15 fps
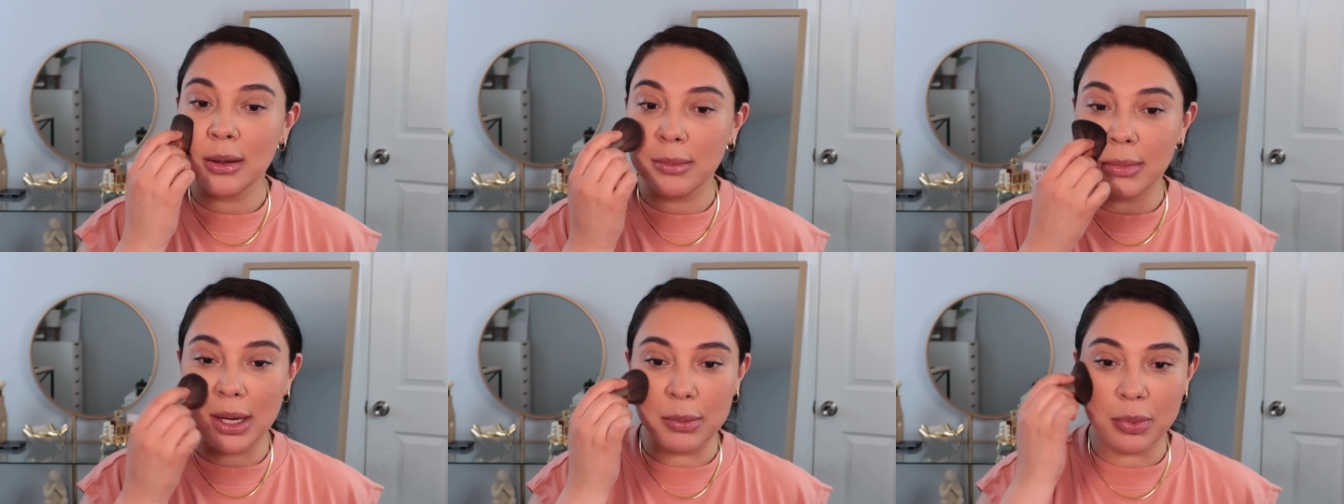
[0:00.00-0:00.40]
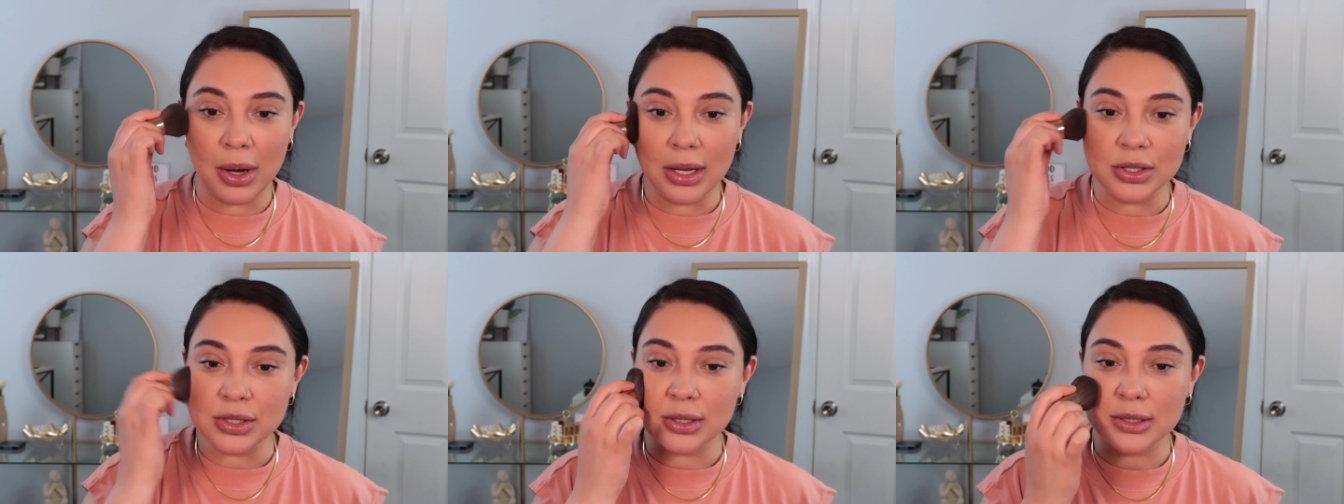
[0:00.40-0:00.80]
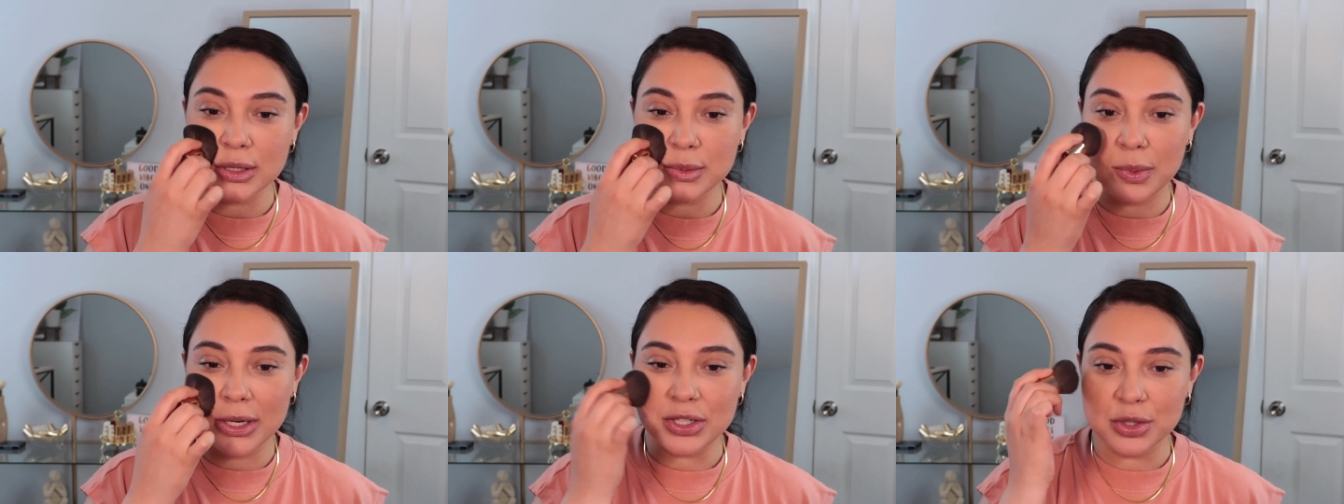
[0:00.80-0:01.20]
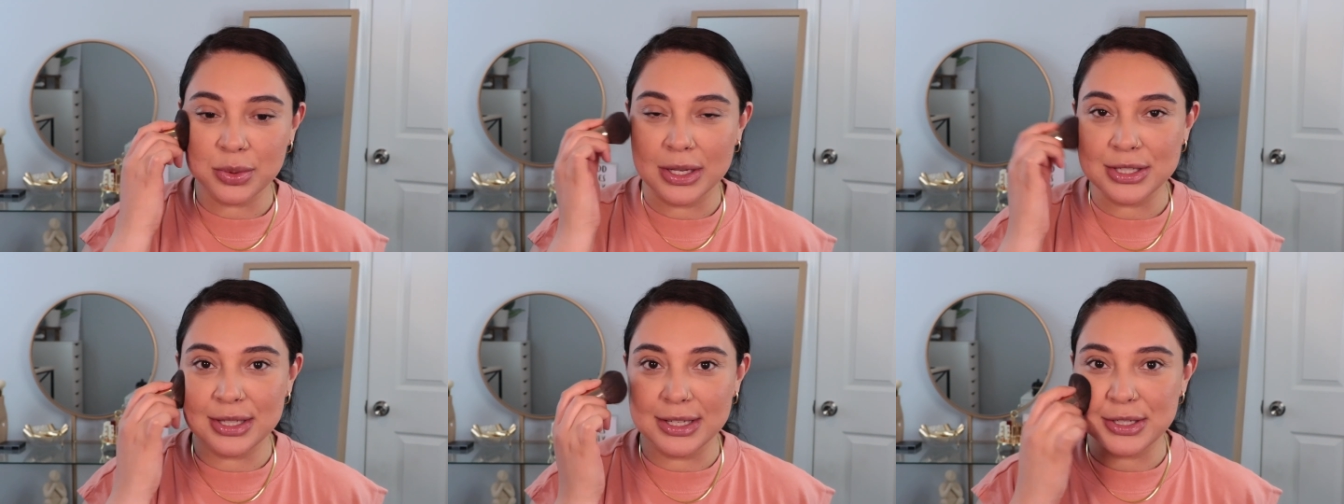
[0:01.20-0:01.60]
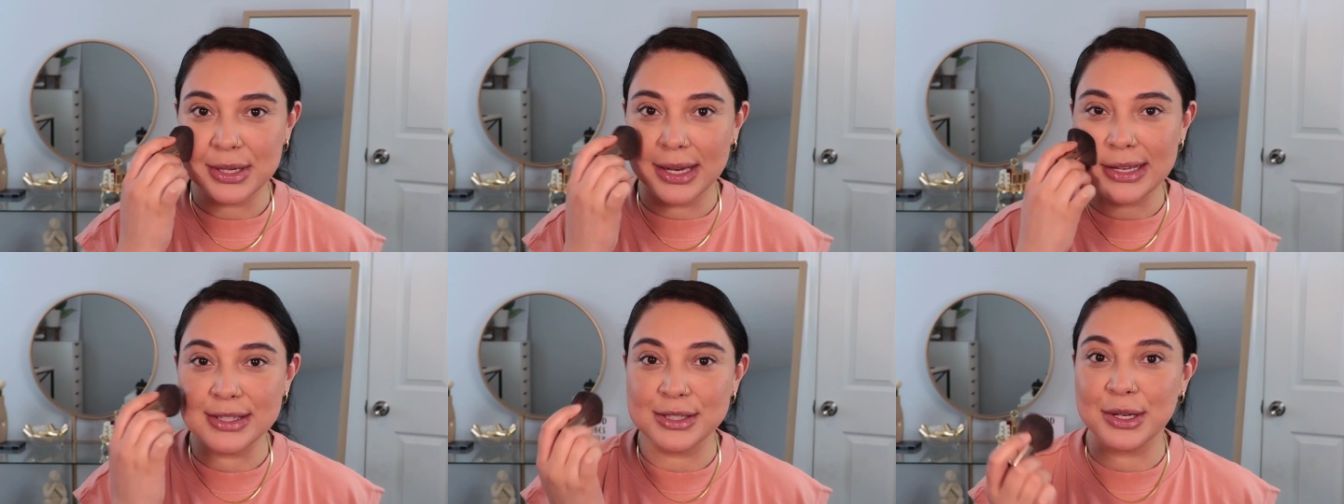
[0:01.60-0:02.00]
my bronzers, but I just wanted to let you
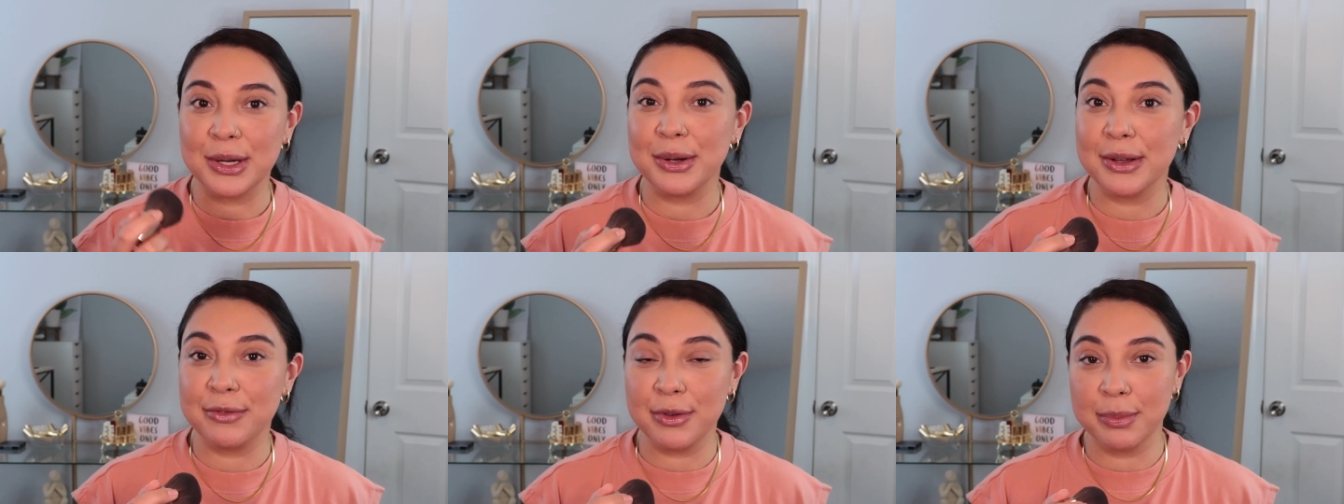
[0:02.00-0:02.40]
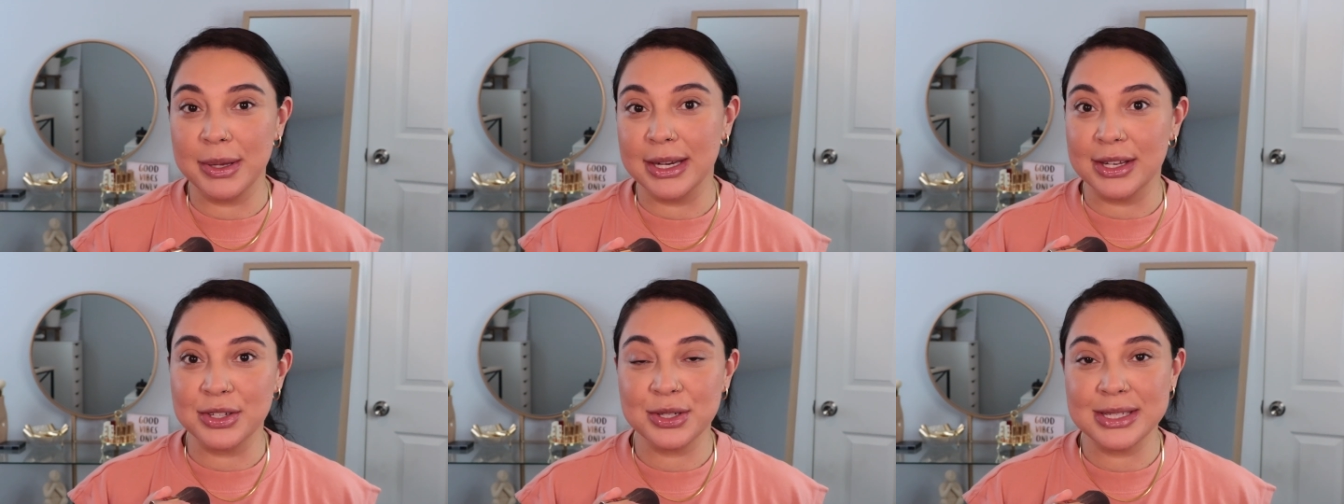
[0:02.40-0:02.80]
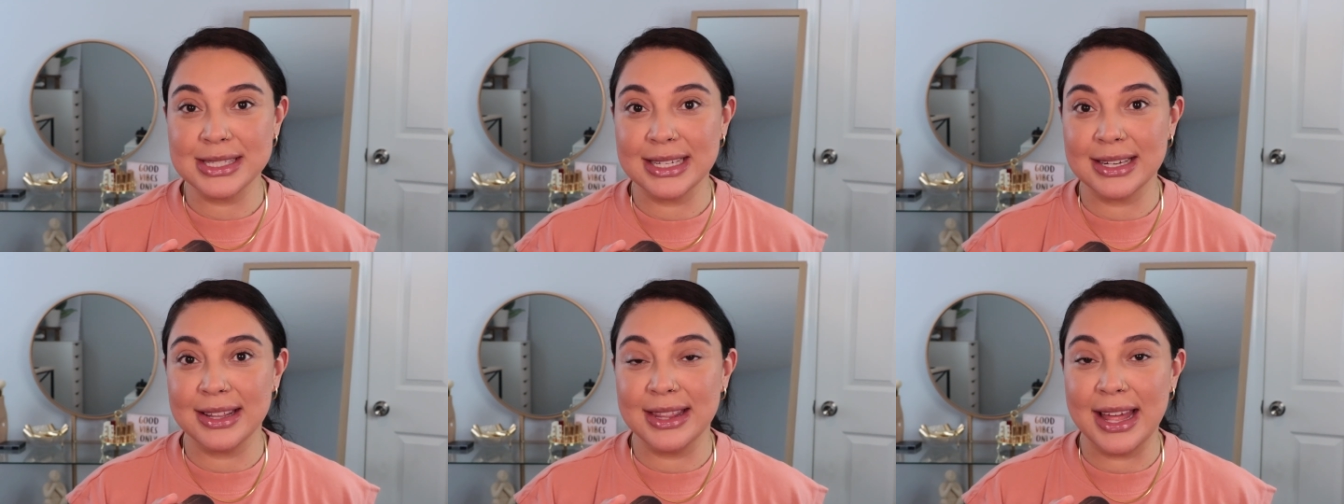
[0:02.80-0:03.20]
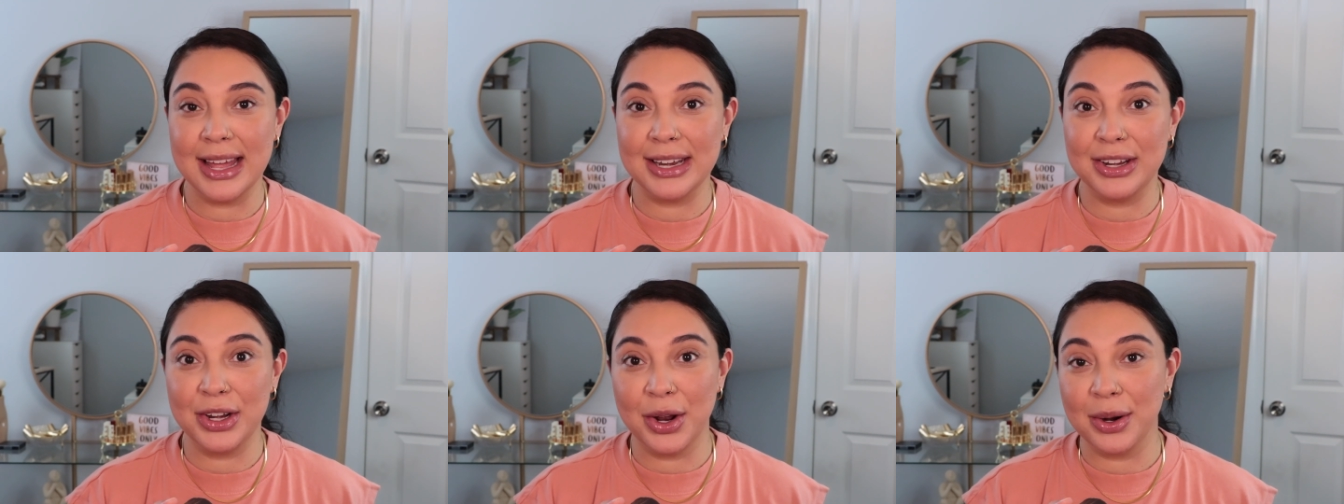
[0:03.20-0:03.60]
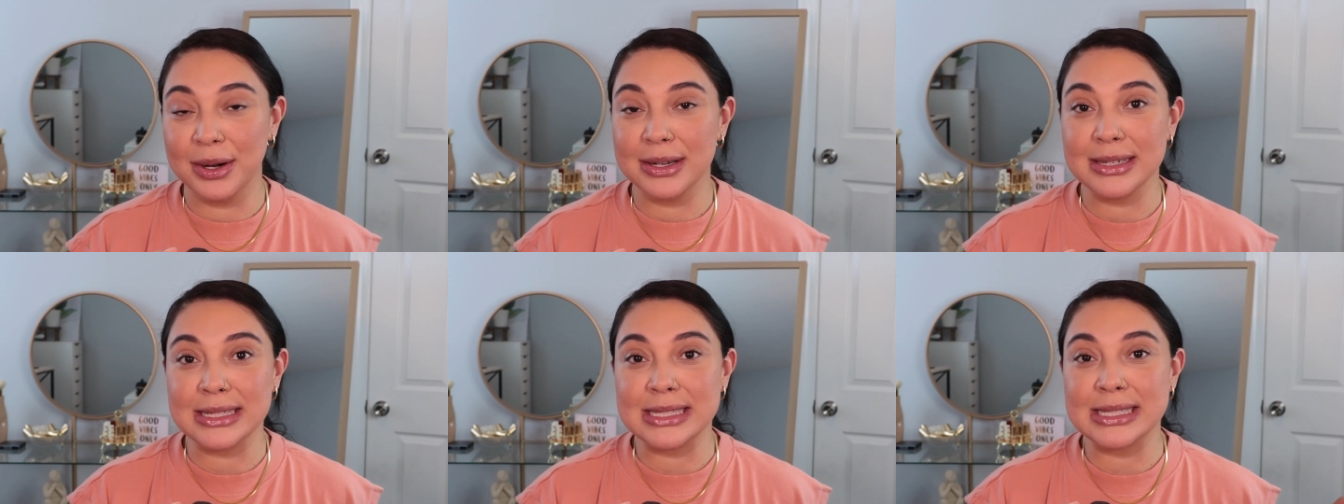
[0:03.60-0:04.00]
guys know if you've been interested in that
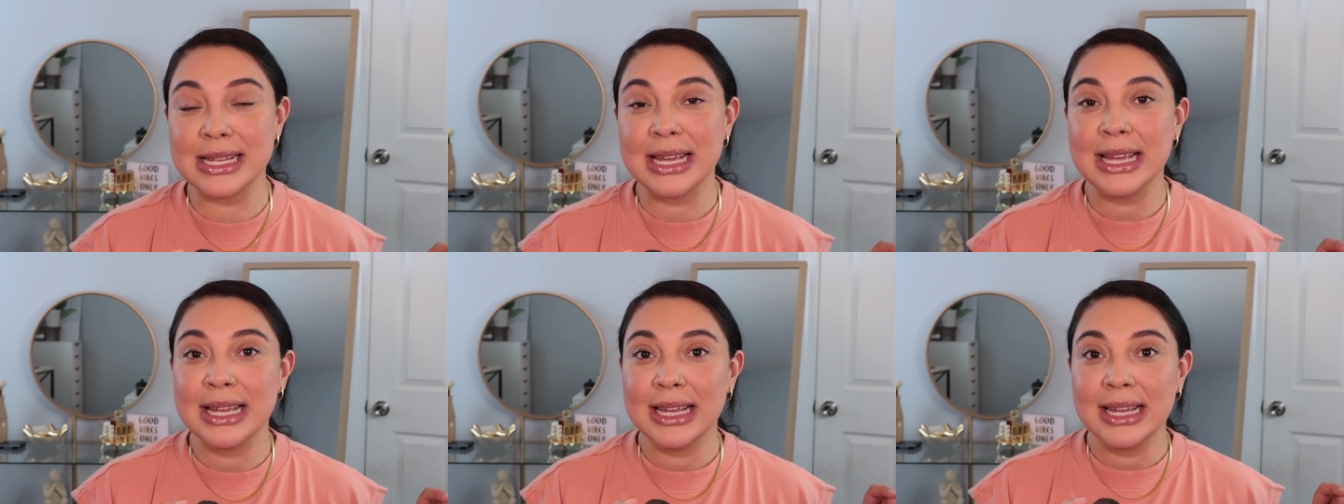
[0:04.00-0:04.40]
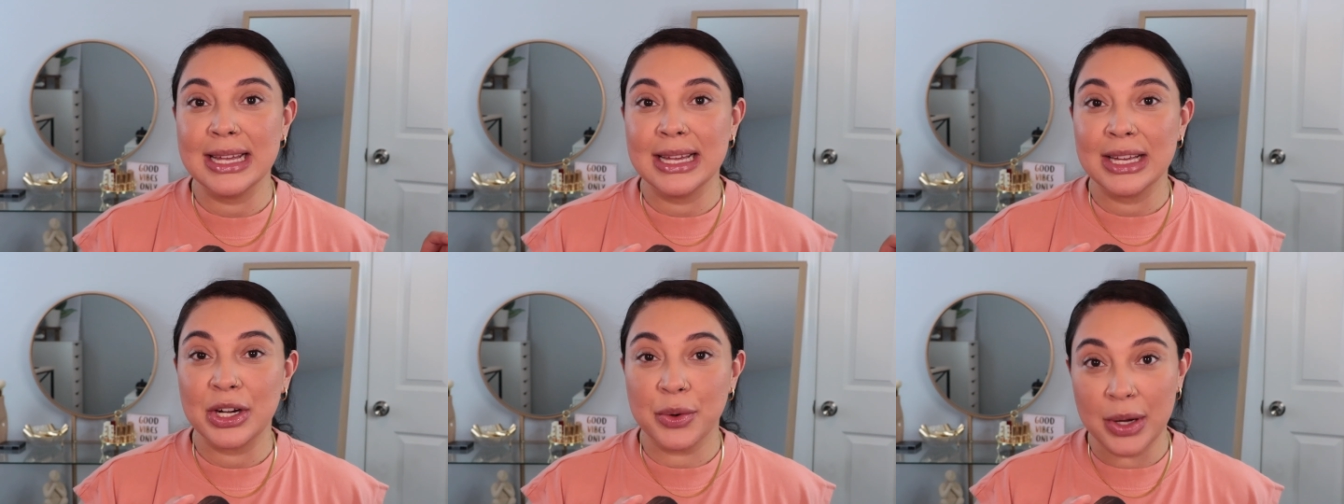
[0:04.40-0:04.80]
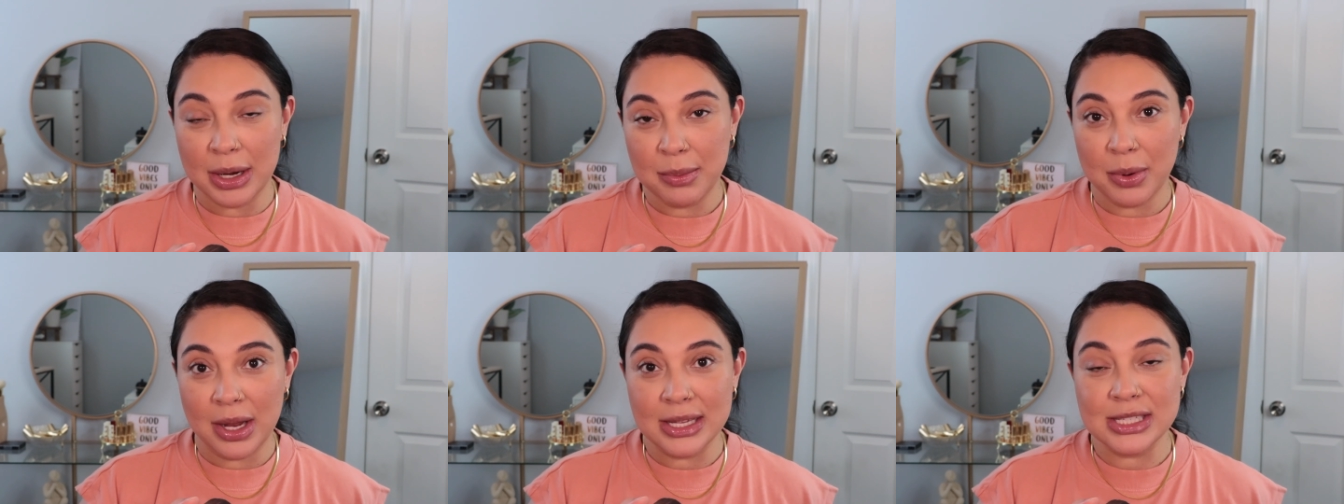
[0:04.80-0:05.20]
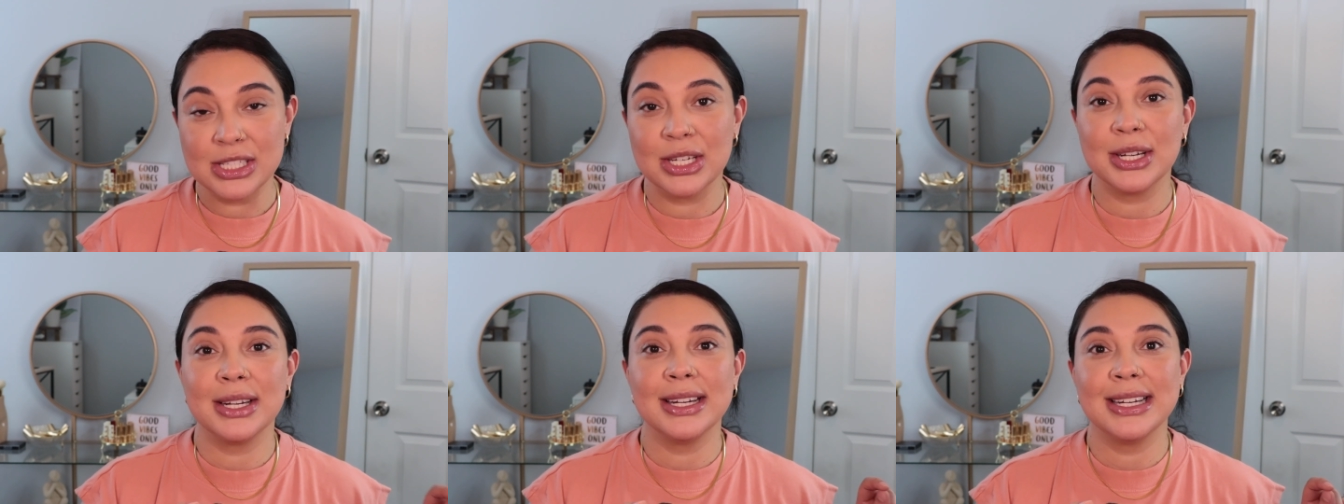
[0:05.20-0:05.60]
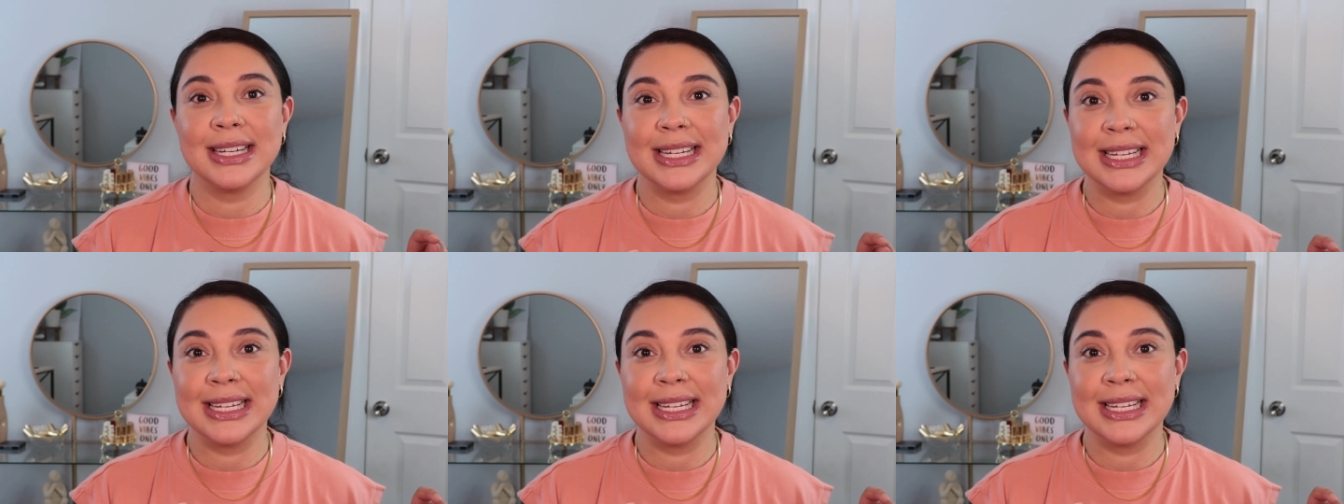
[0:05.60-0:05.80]
NARS cream bronzer,